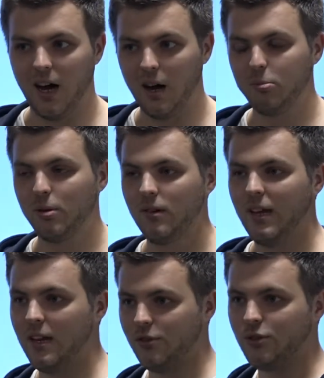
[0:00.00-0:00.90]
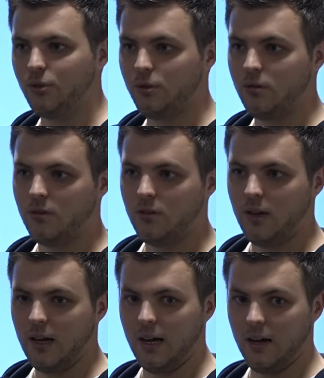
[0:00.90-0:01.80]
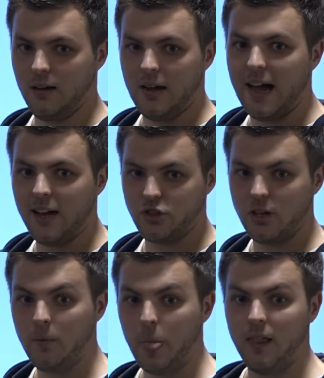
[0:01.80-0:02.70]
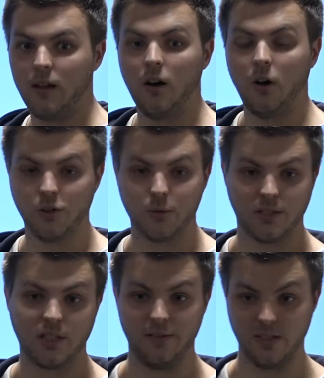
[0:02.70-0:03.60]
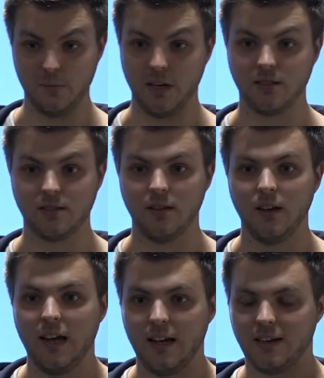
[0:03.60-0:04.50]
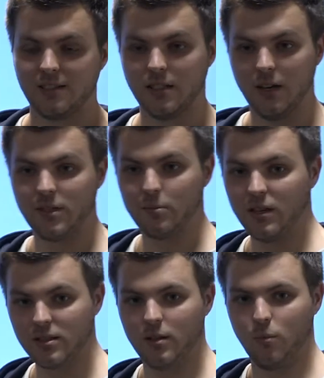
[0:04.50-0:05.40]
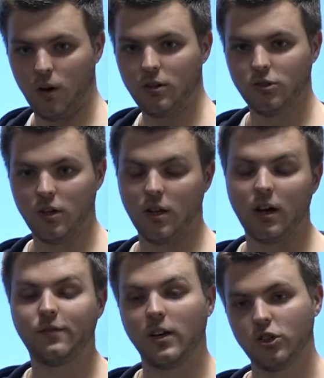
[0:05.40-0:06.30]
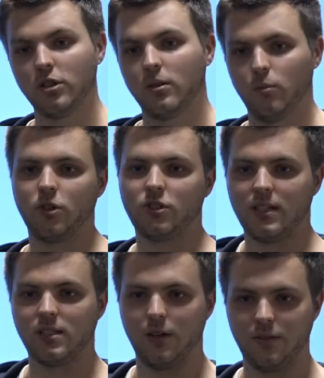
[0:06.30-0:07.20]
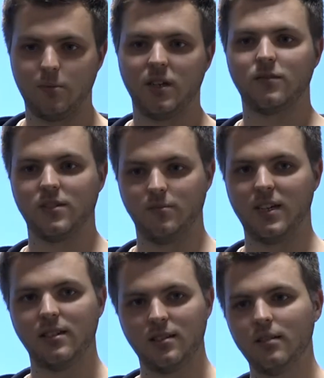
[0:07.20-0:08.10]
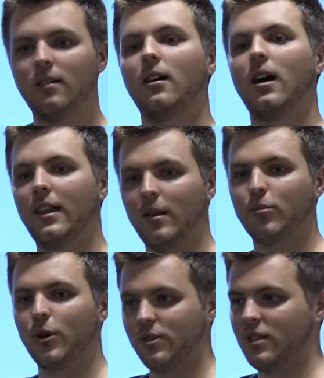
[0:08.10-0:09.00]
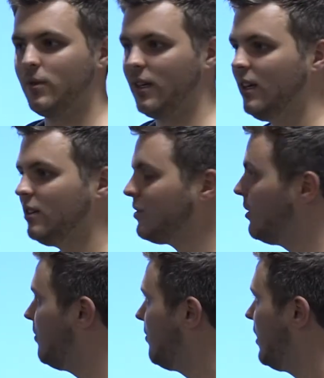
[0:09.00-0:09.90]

up into Azure onto a service bus, and our service bus our function can watch that service bus for some data and then process when it needs to.